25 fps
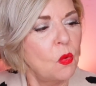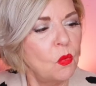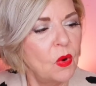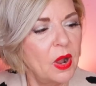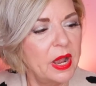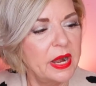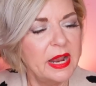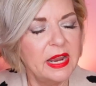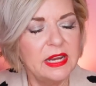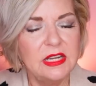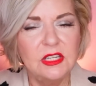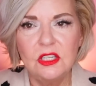
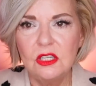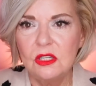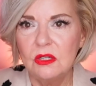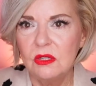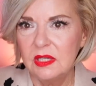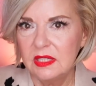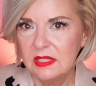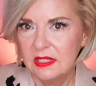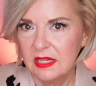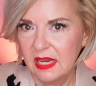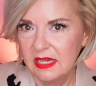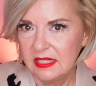what I do
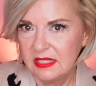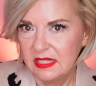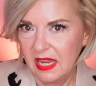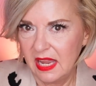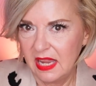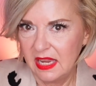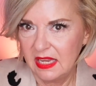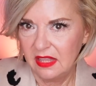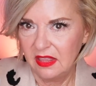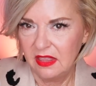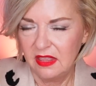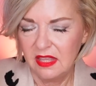is I
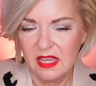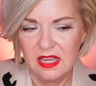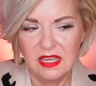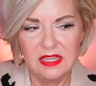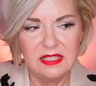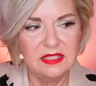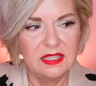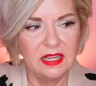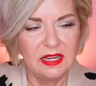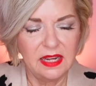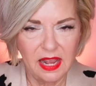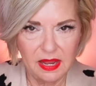take
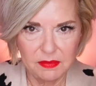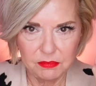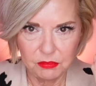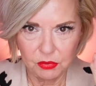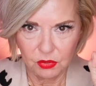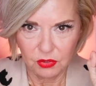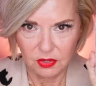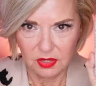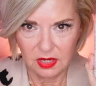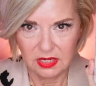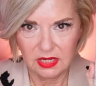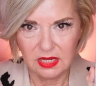this and I
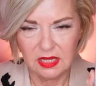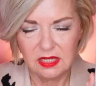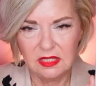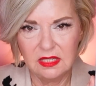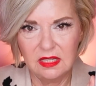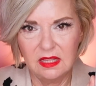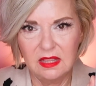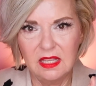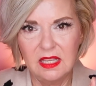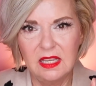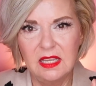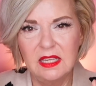pour it
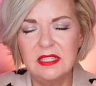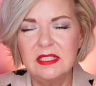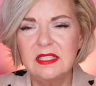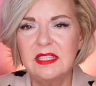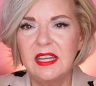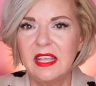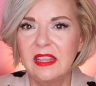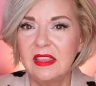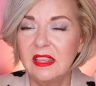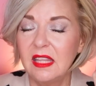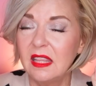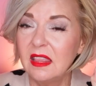into this,
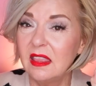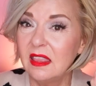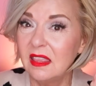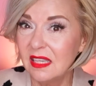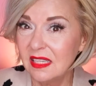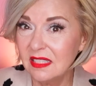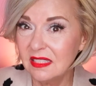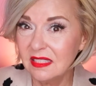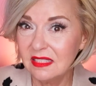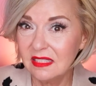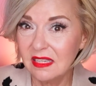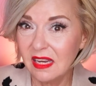and then
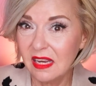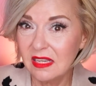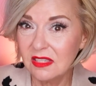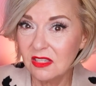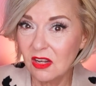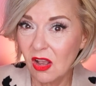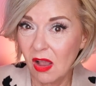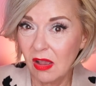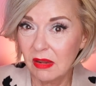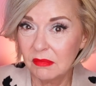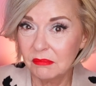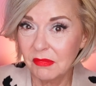this stays
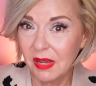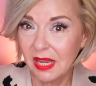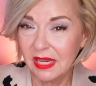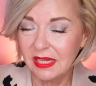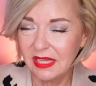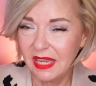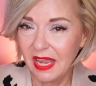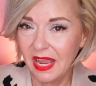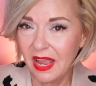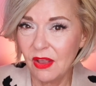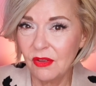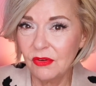on my
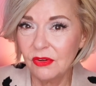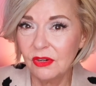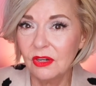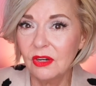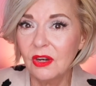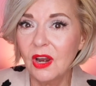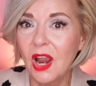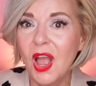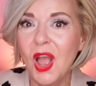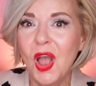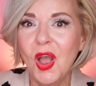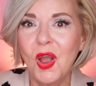
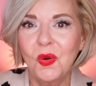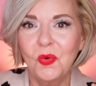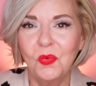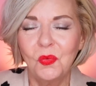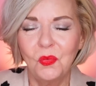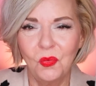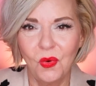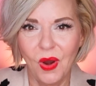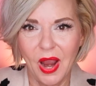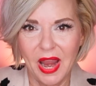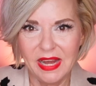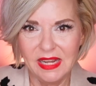counter
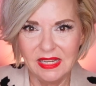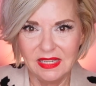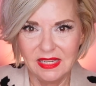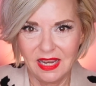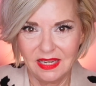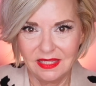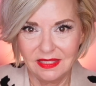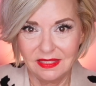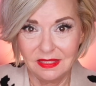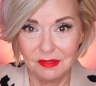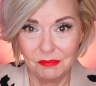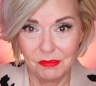right
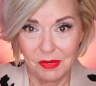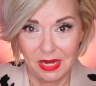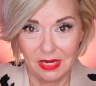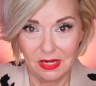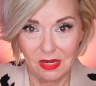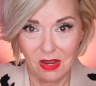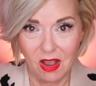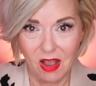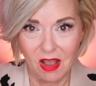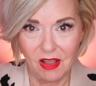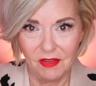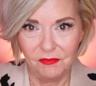next to my
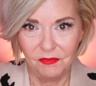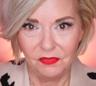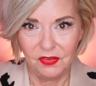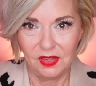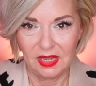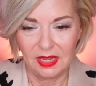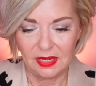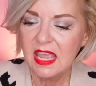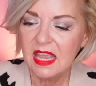coffee.